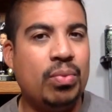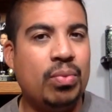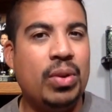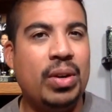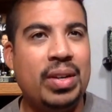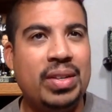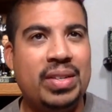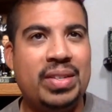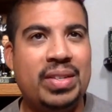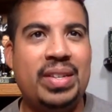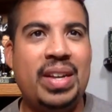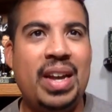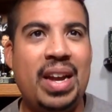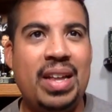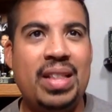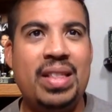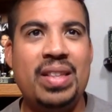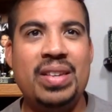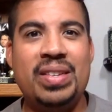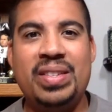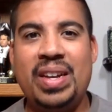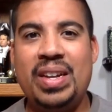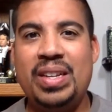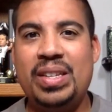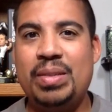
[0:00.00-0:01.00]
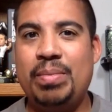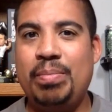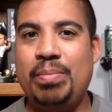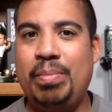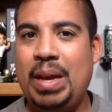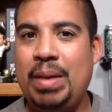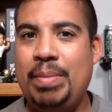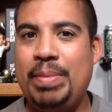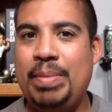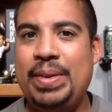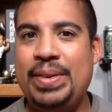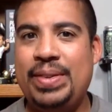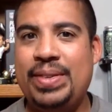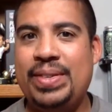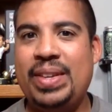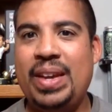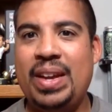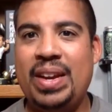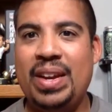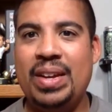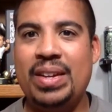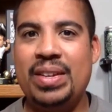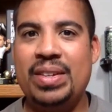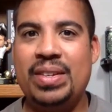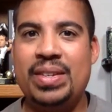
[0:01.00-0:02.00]
want to say the Saints may be
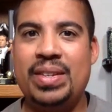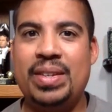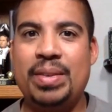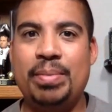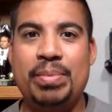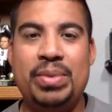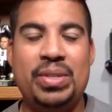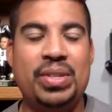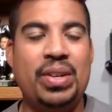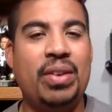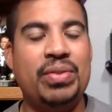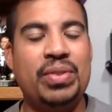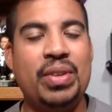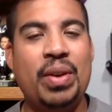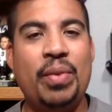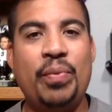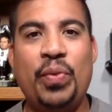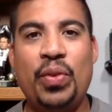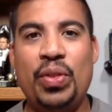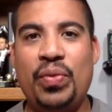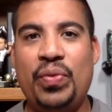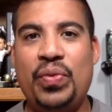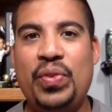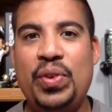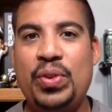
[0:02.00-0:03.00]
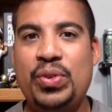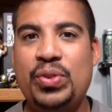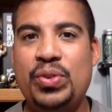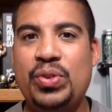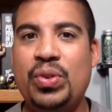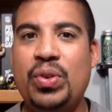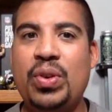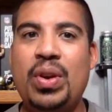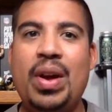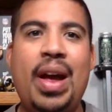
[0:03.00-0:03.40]
setting themselves up for the future.